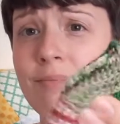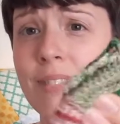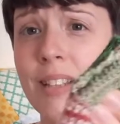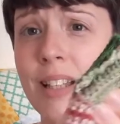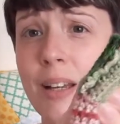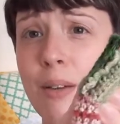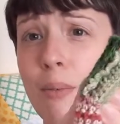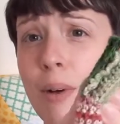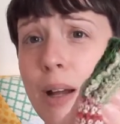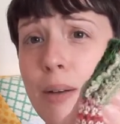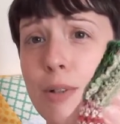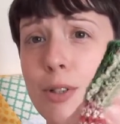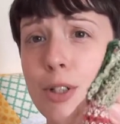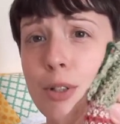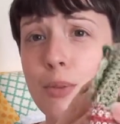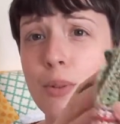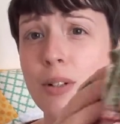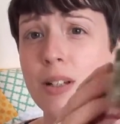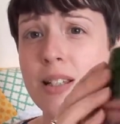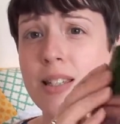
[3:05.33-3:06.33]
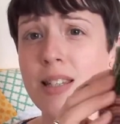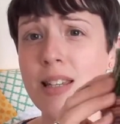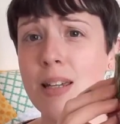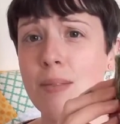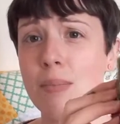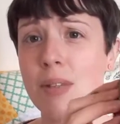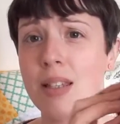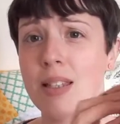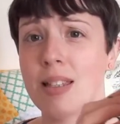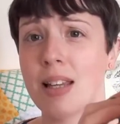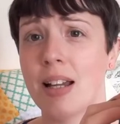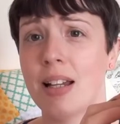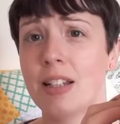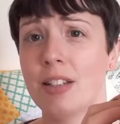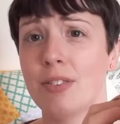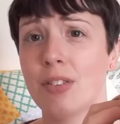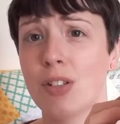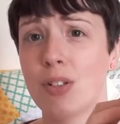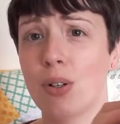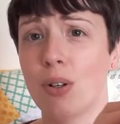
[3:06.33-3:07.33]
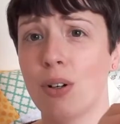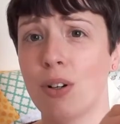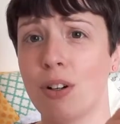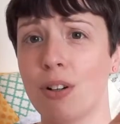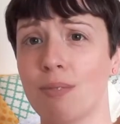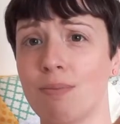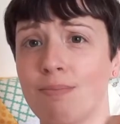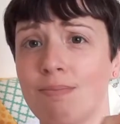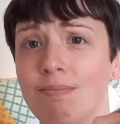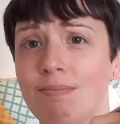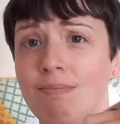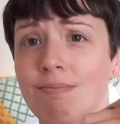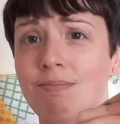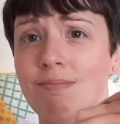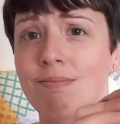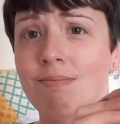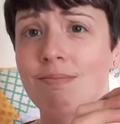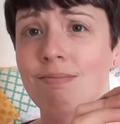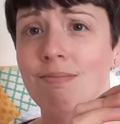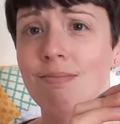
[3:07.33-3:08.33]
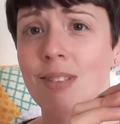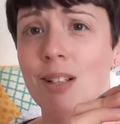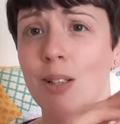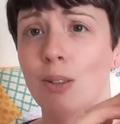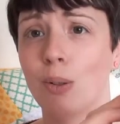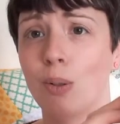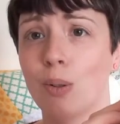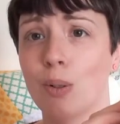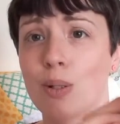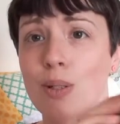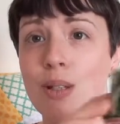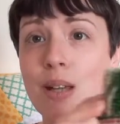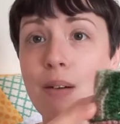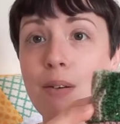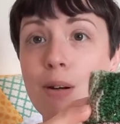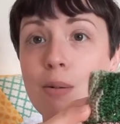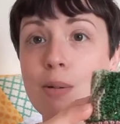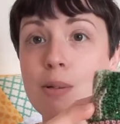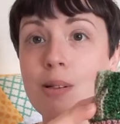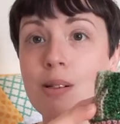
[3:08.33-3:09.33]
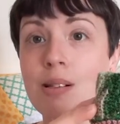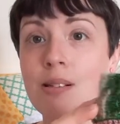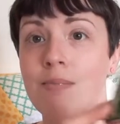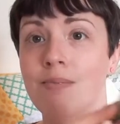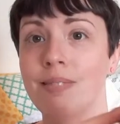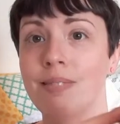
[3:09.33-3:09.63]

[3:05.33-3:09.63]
Like, why would you want a seam at the side of your sock? Looks terrible.